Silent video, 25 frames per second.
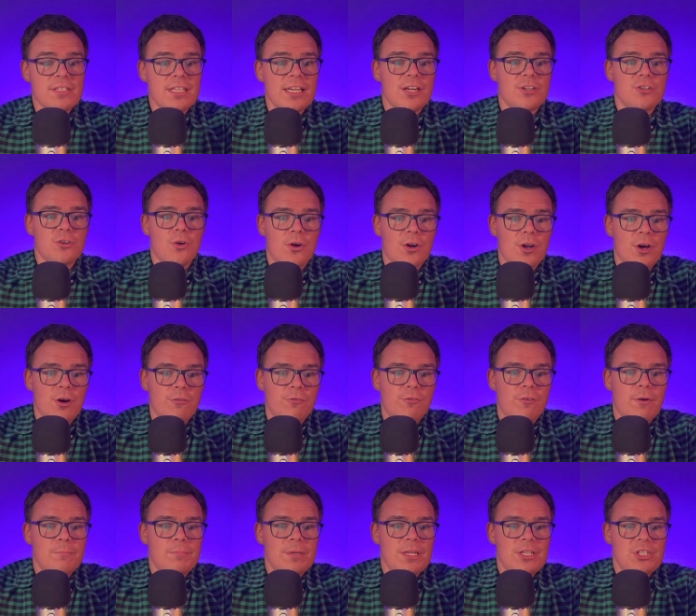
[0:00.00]
Adorno
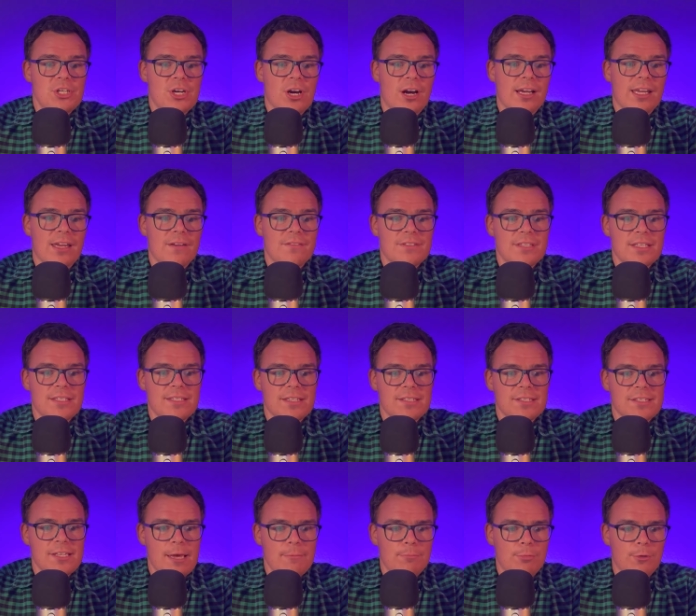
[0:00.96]
from BGR gives this
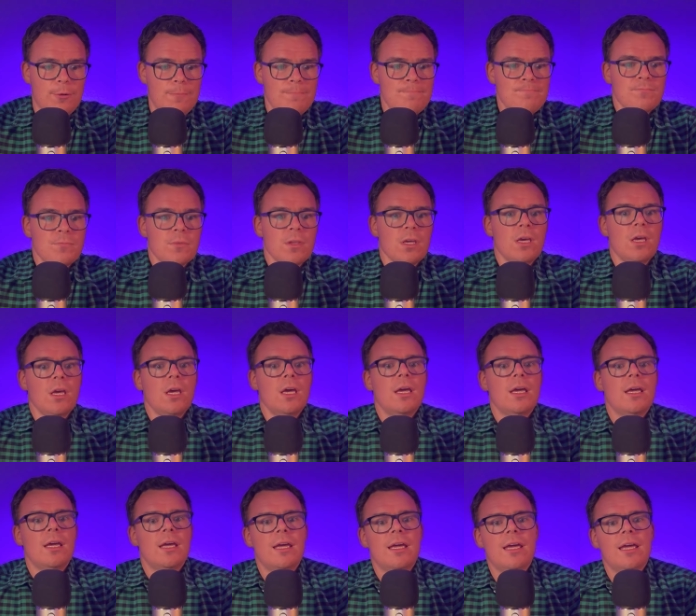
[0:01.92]
example.
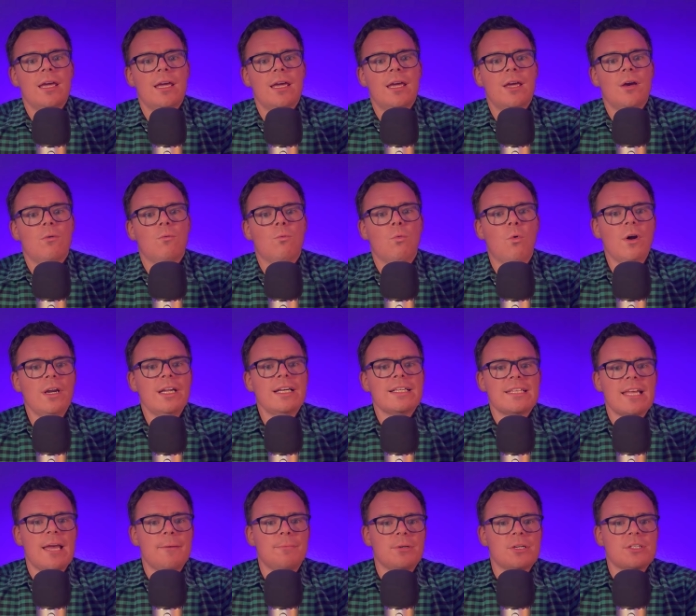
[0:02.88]
One
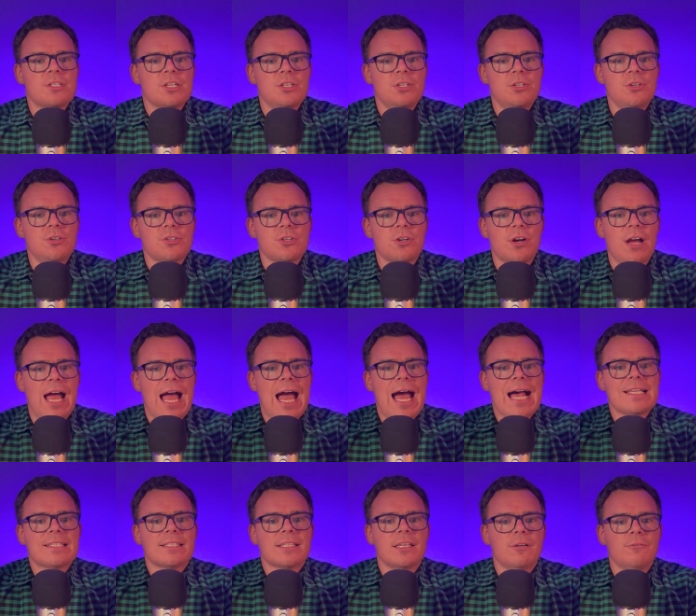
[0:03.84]
example is a user
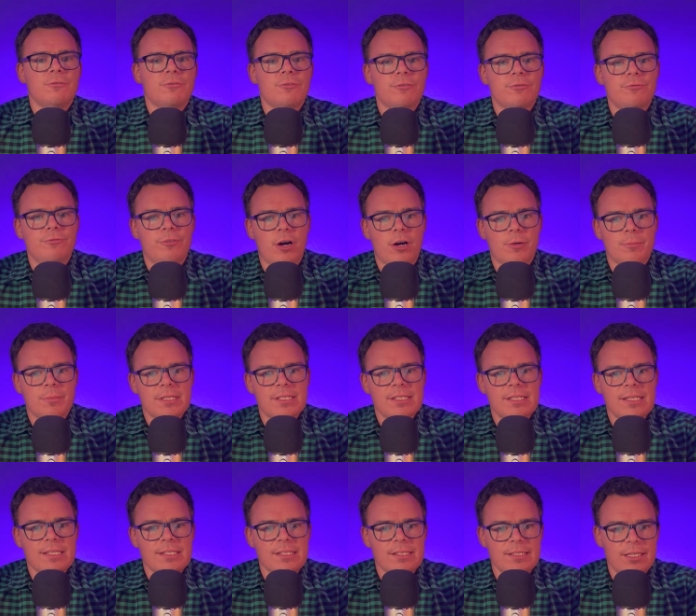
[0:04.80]
asking for
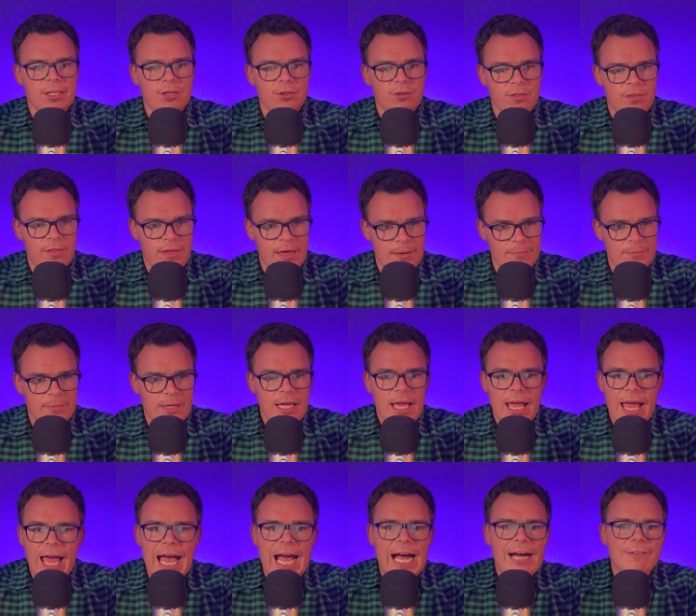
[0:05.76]
pharmacies near them.
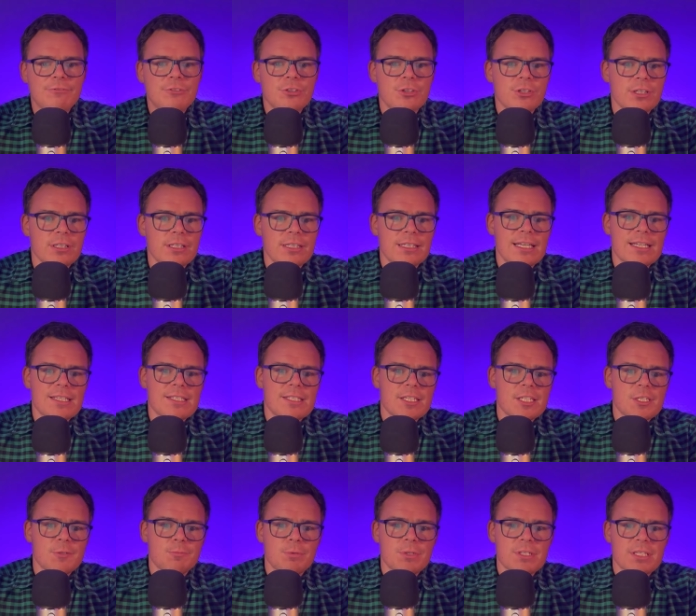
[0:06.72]
After a list
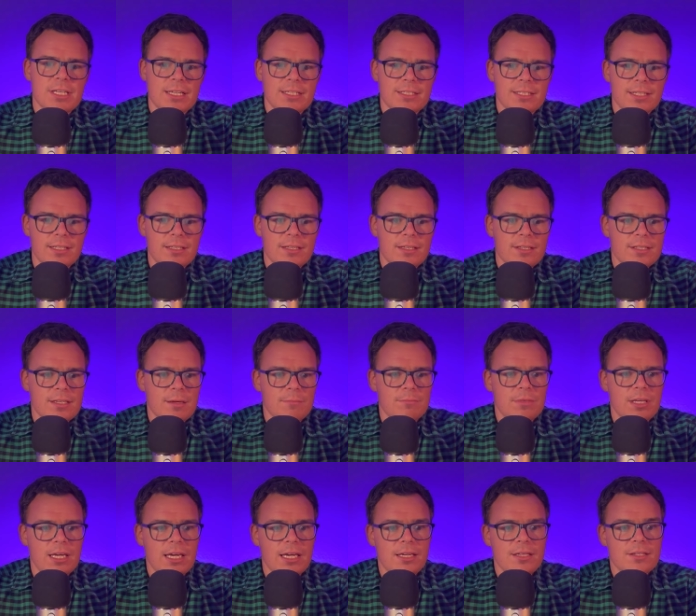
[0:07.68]
is presented,
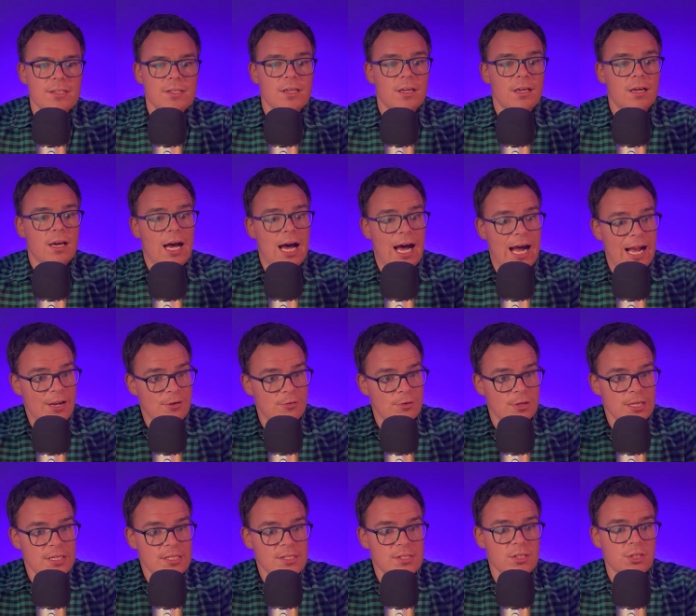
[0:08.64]
something
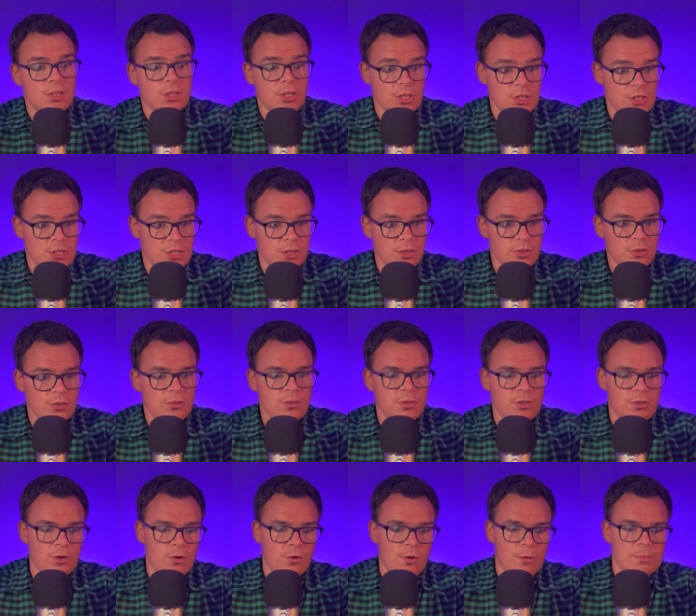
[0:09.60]
Iris could do, you
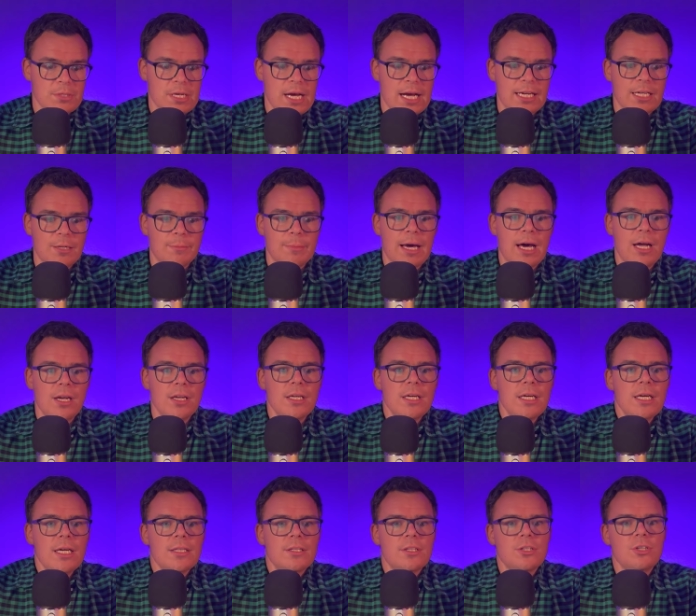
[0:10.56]
know who I'm talking about.
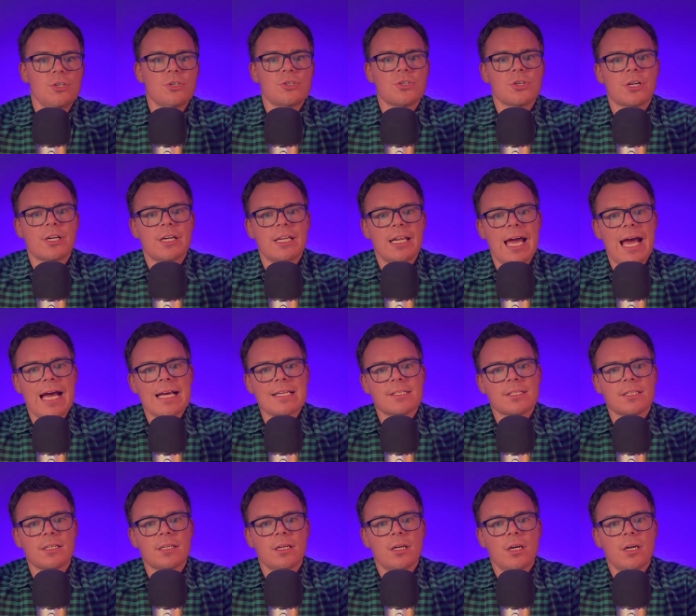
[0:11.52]
The user could ask,